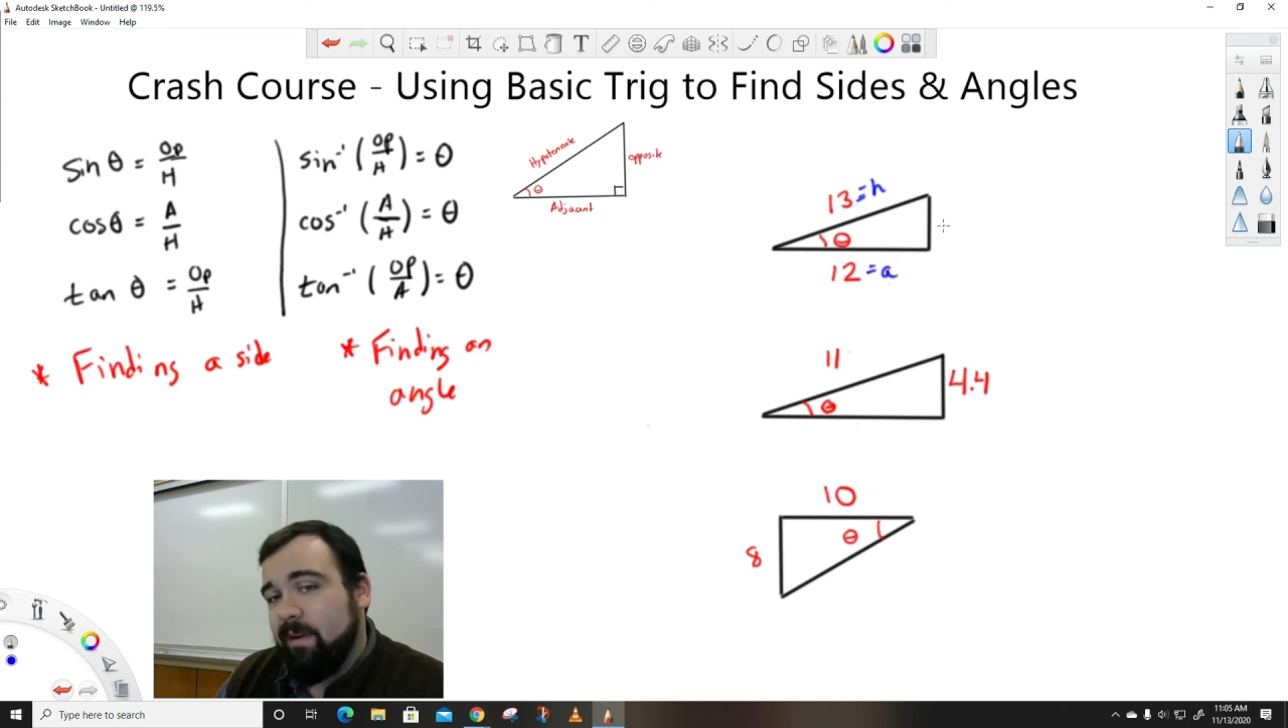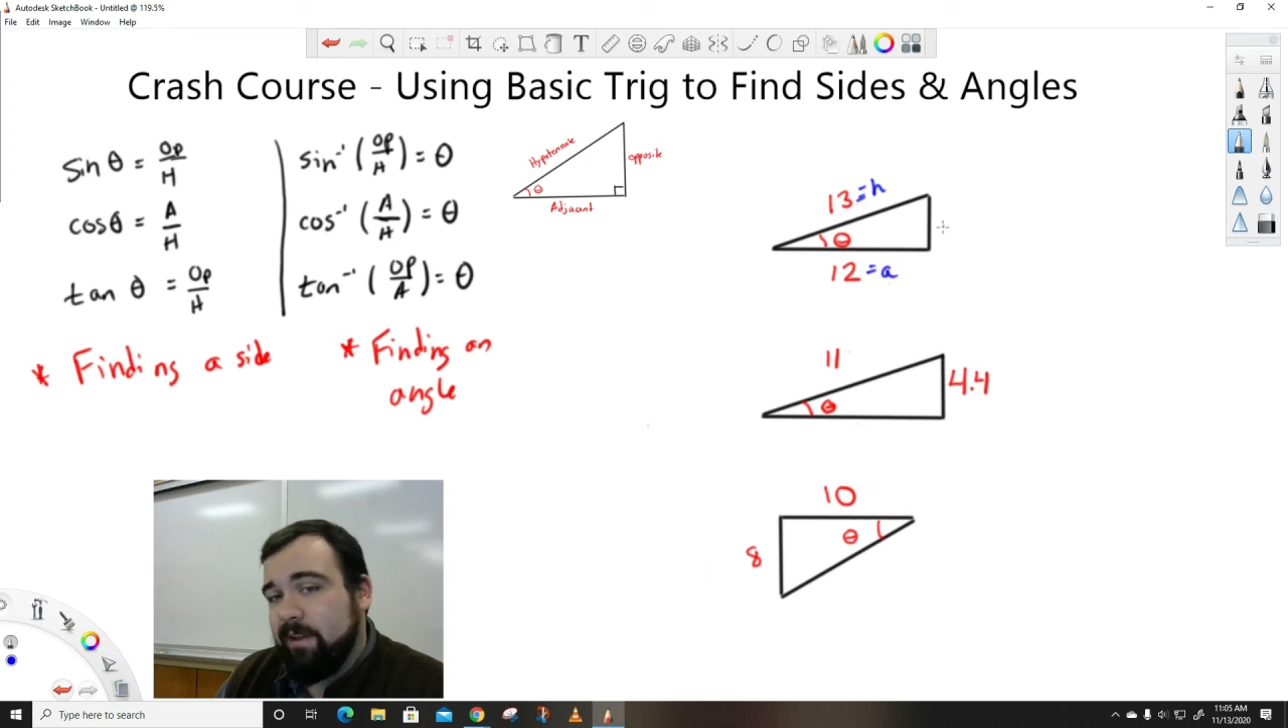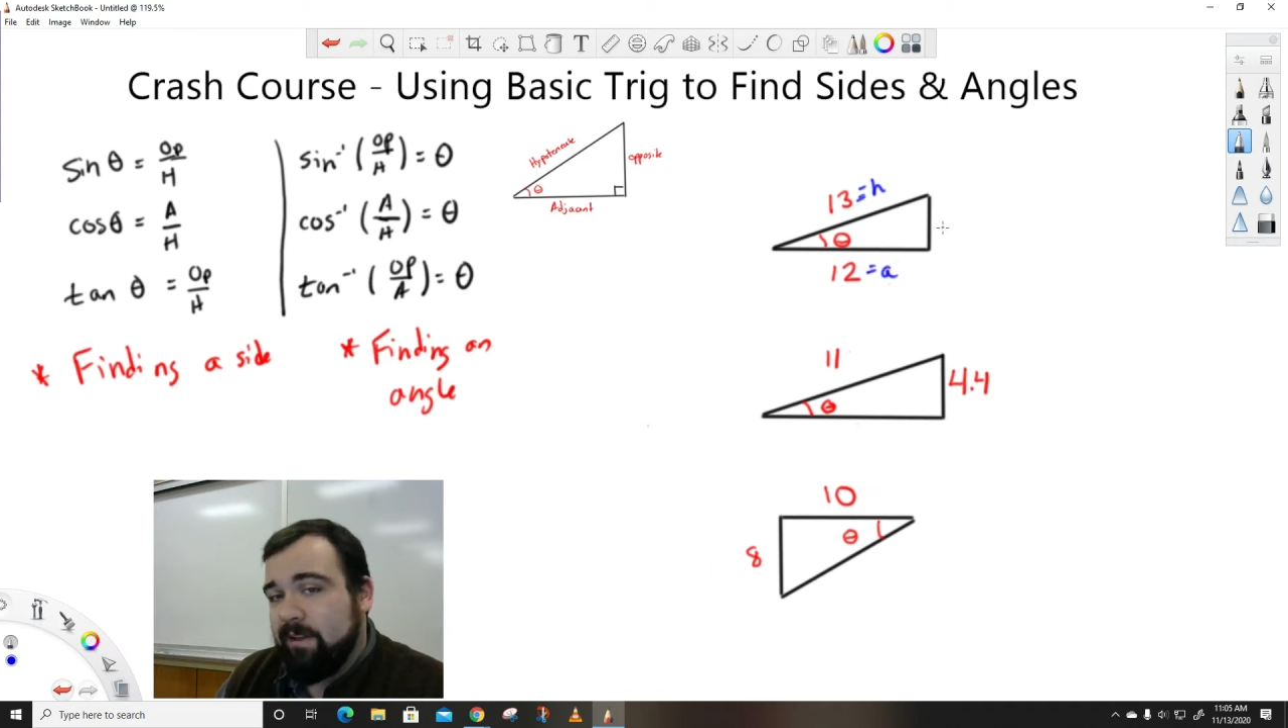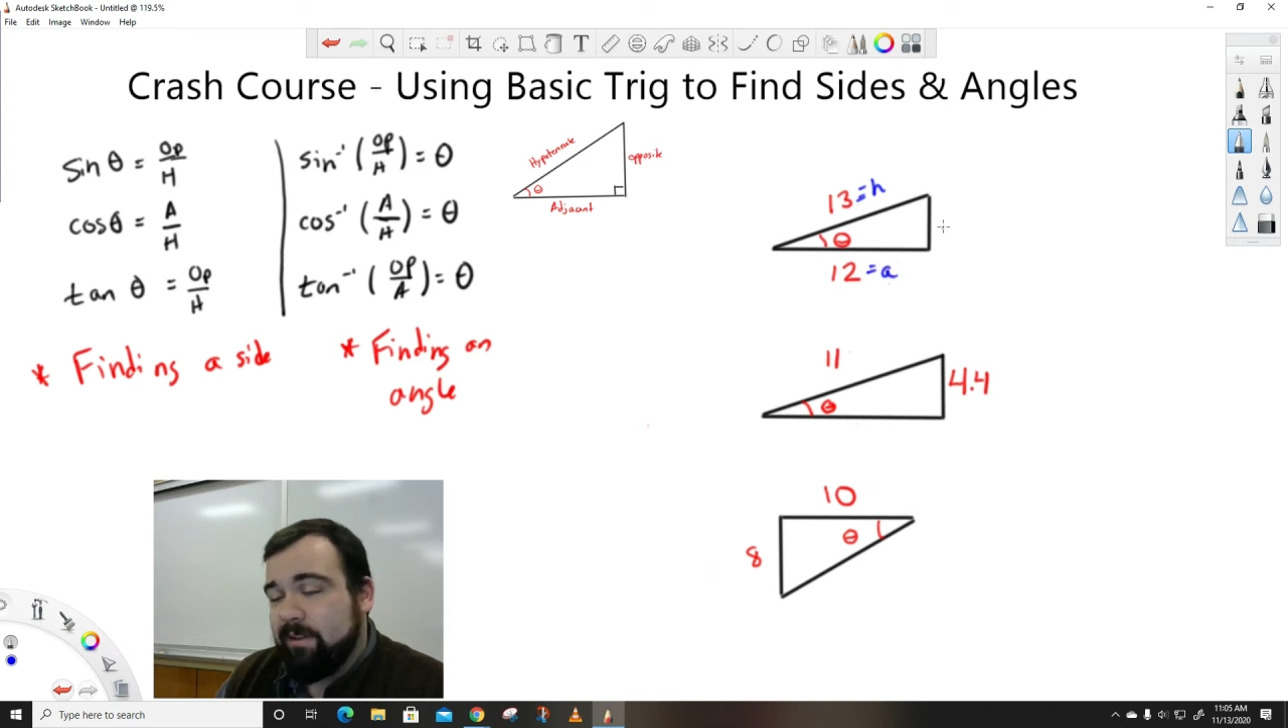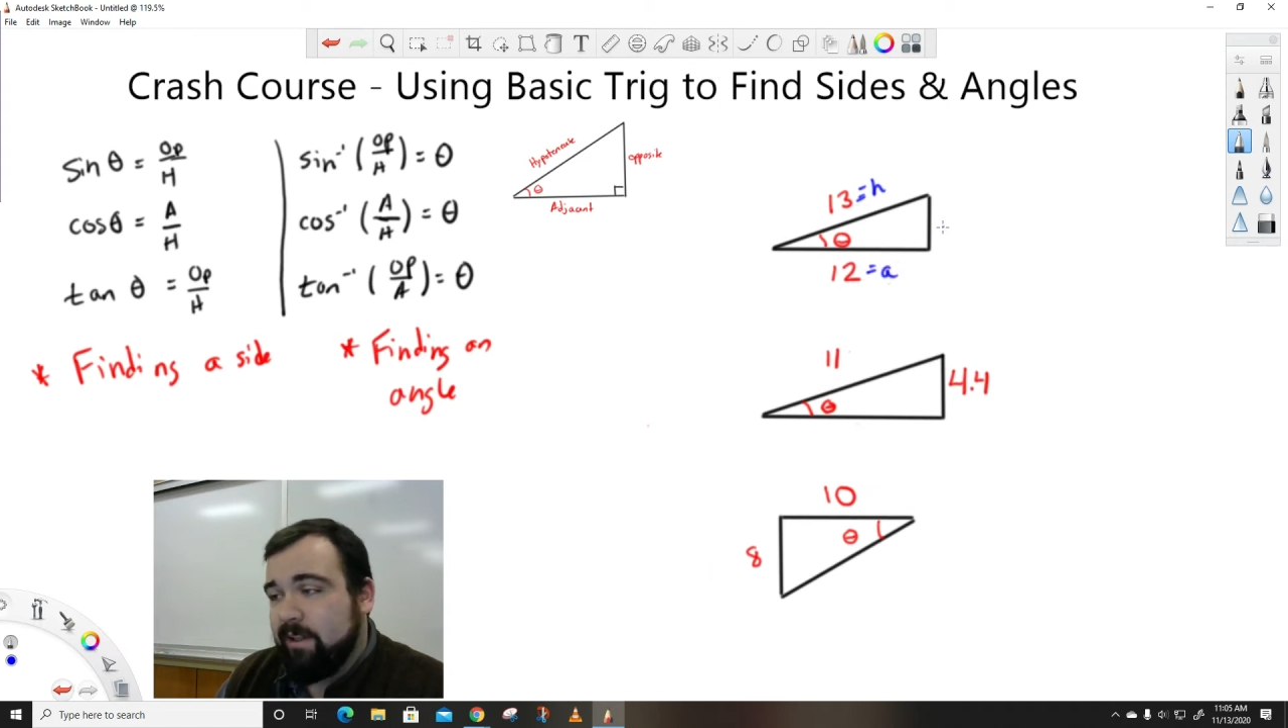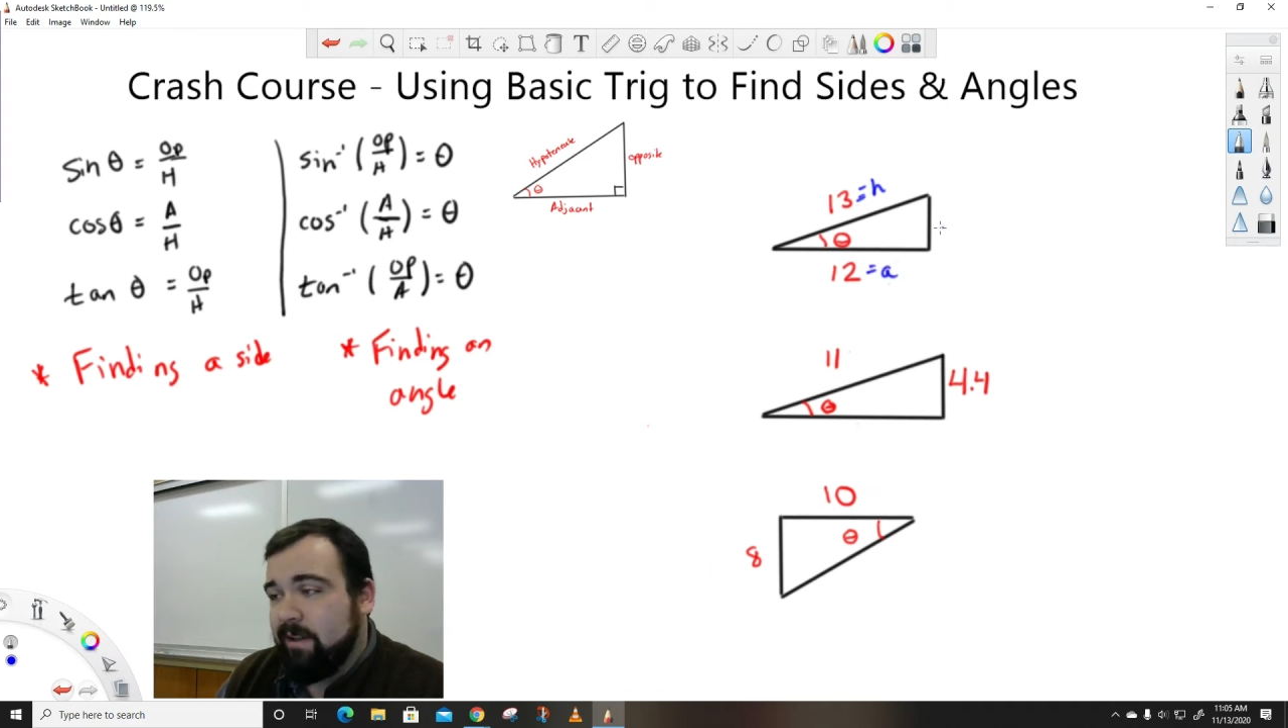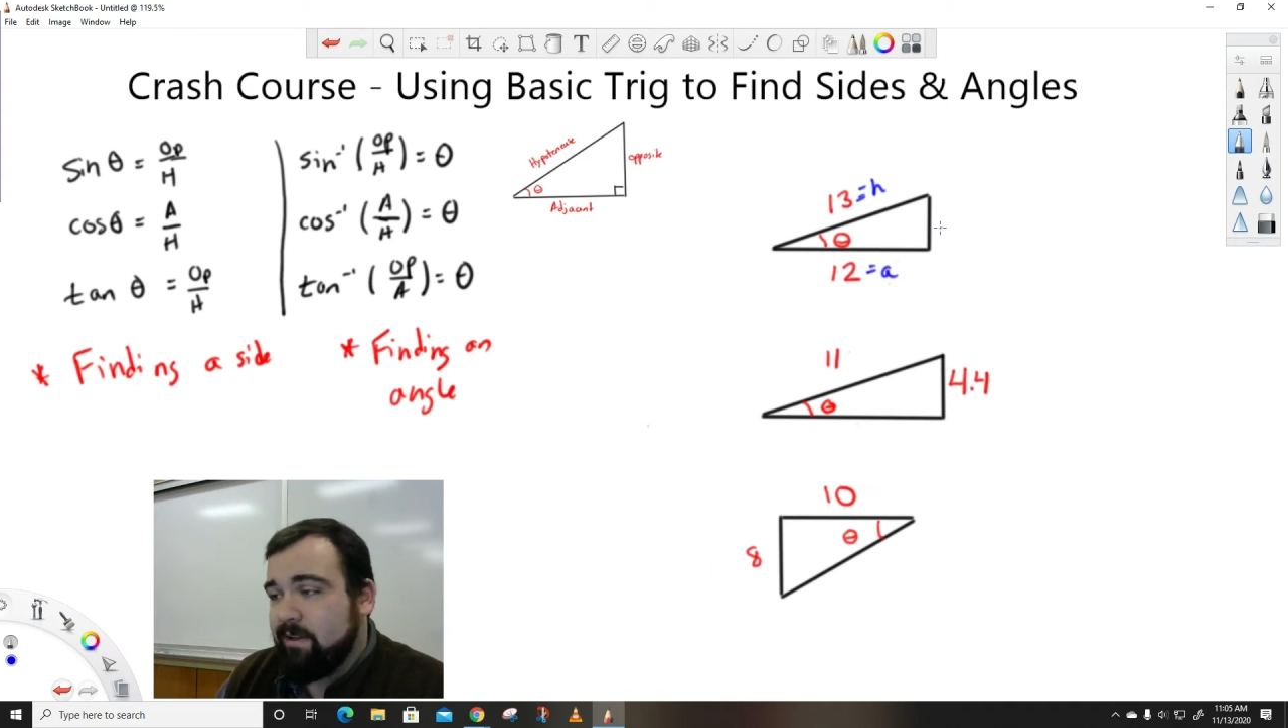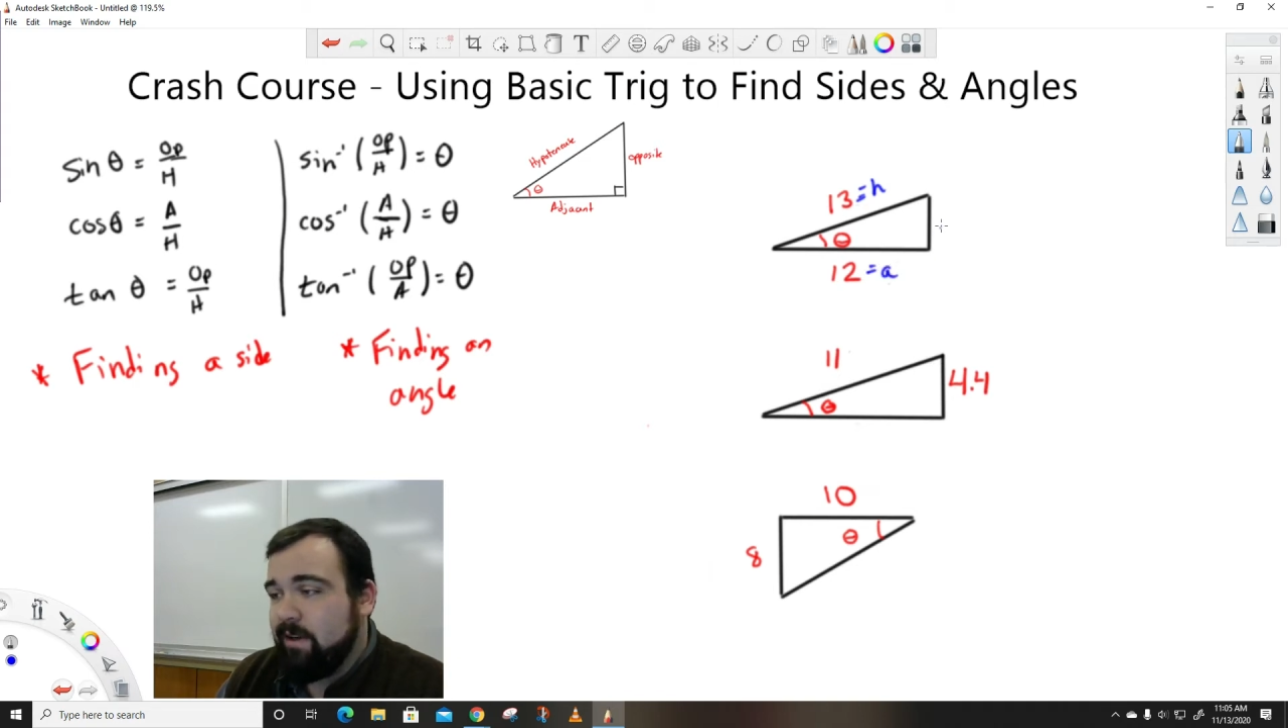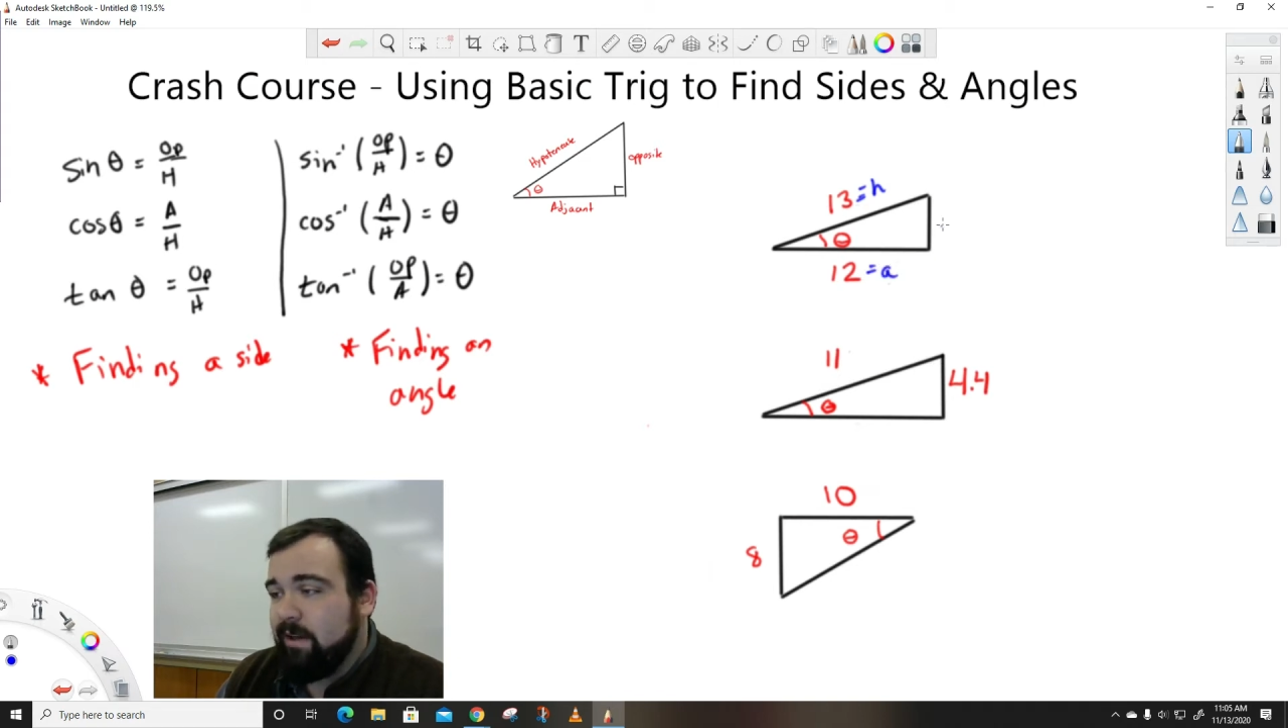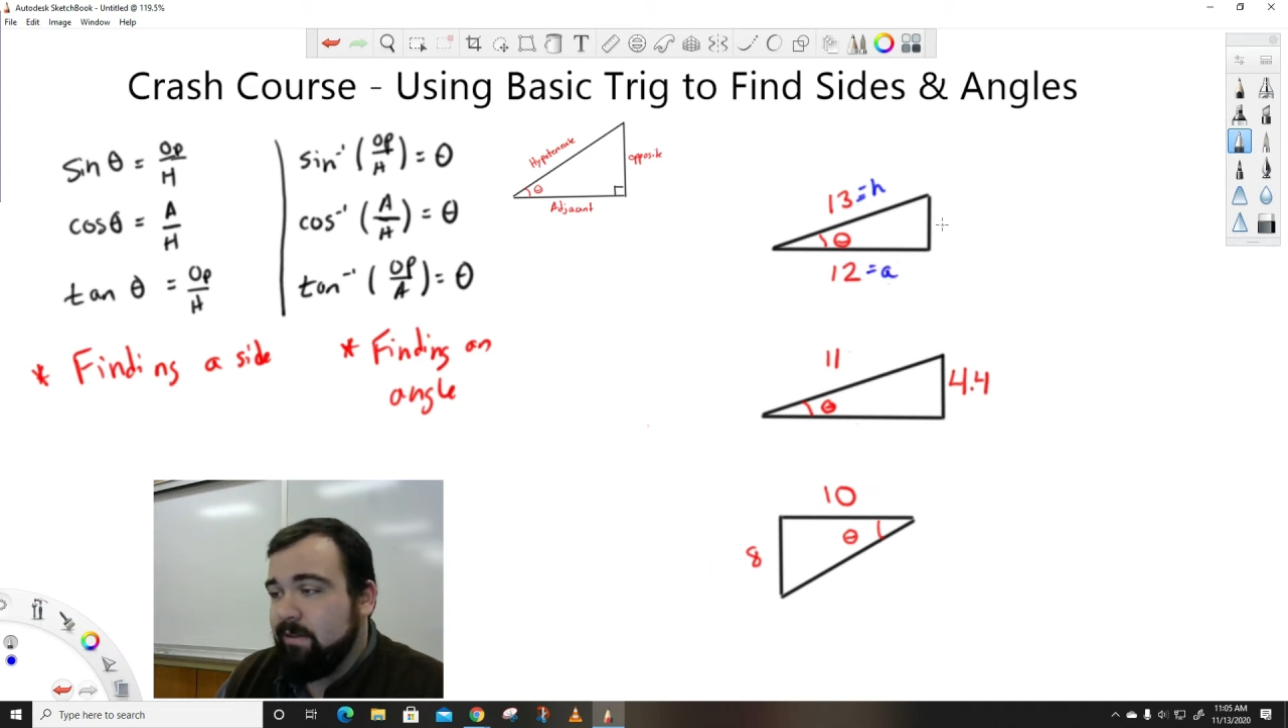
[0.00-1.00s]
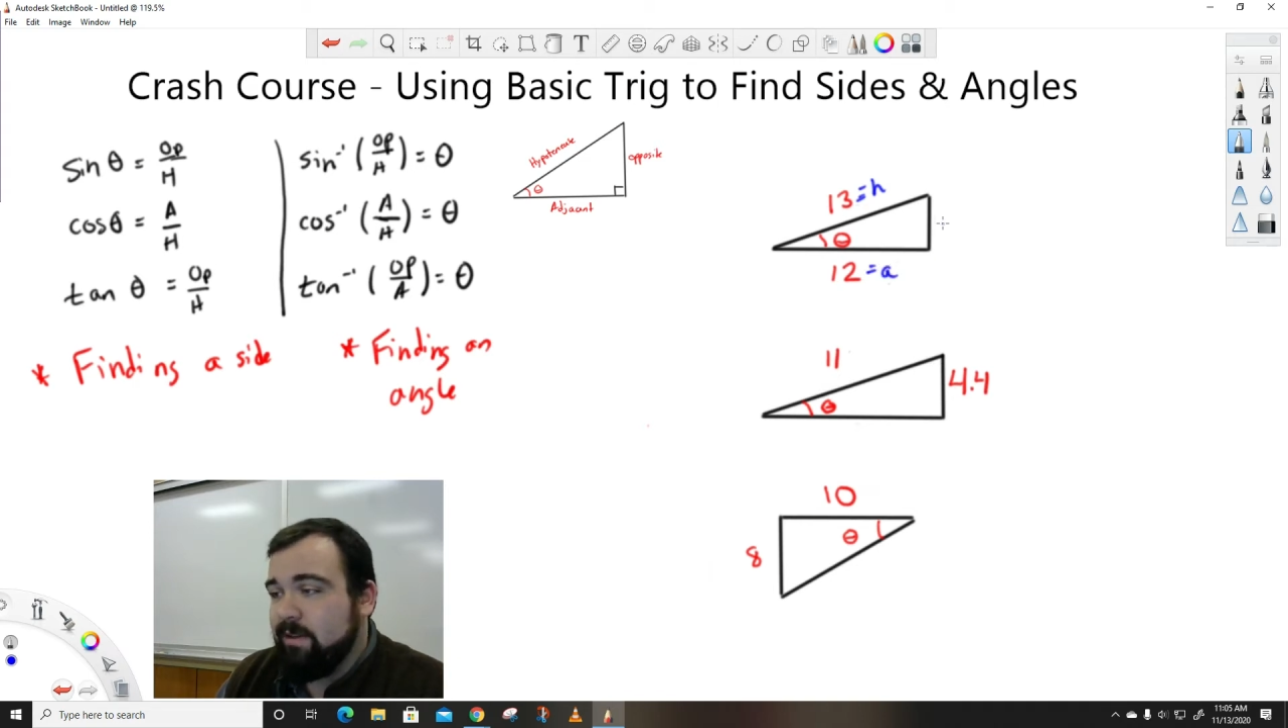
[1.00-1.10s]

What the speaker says: on the other side of the triangle